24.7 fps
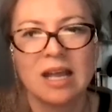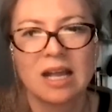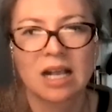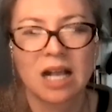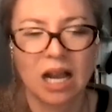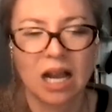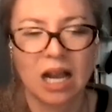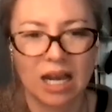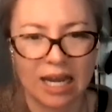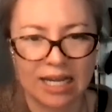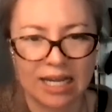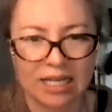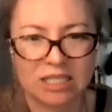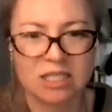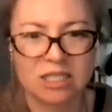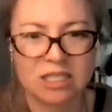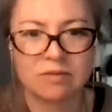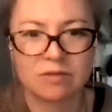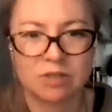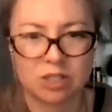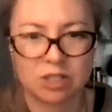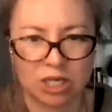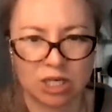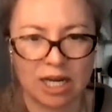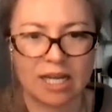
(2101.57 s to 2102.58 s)

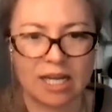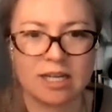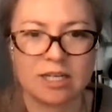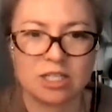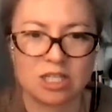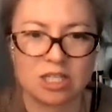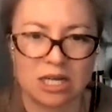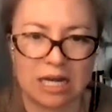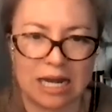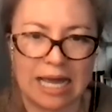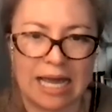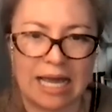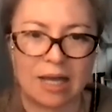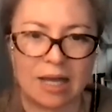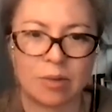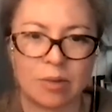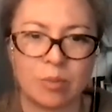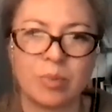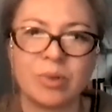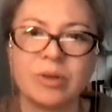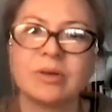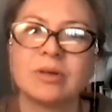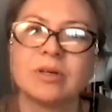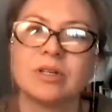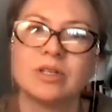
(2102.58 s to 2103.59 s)

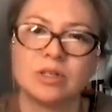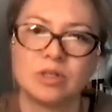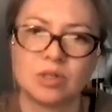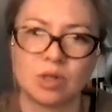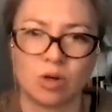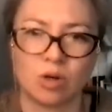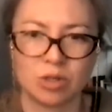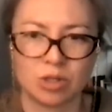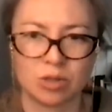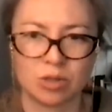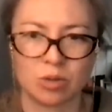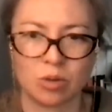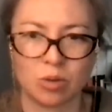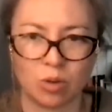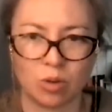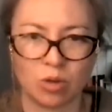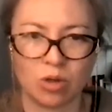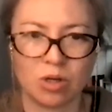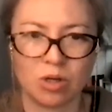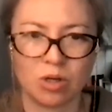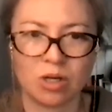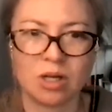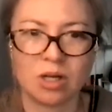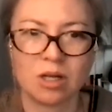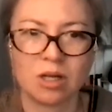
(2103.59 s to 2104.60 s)

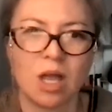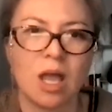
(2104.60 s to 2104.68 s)
collectivechangelab.org.